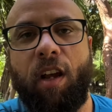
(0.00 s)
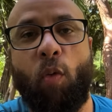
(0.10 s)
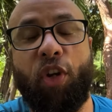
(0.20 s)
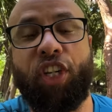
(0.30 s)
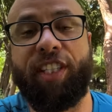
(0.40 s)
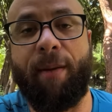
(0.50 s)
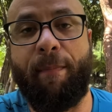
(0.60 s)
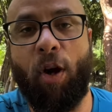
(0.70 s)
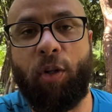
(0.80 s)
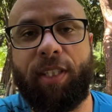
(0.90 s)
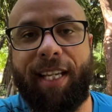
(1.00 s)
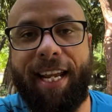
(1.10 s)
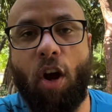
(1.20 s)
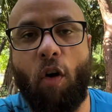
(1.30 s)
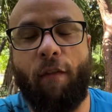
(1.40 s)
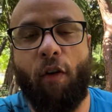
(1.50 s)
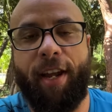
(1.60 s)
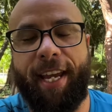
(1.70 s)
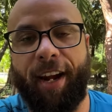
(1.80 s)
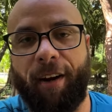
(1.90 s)
which is the most in over
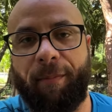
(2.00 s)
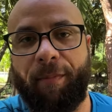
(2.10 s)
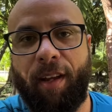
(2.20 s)
a year.